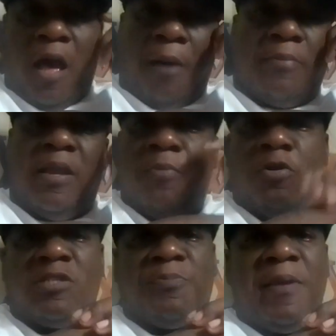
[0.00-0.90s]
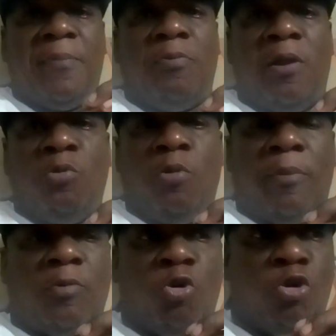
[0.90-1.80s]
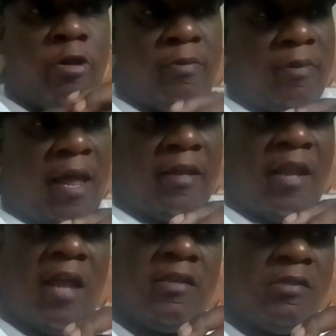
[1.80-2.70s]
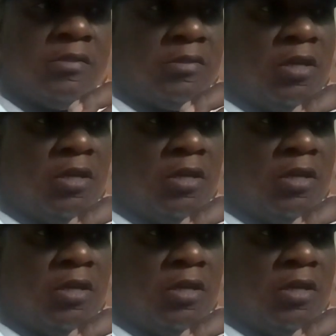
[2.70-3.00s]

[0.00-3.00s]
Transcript: I'm the amongst people who know him good like that.